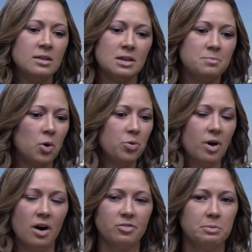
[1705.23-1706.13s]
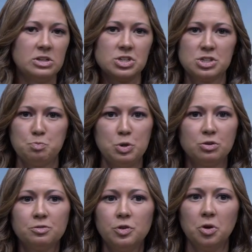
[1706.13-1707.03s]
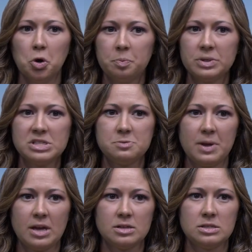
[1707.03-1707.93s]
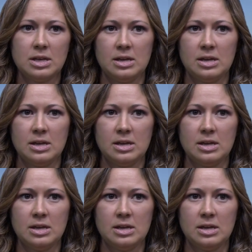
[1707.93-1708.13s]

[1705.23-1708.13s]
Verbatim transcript: They both offer me just a beautiful open space.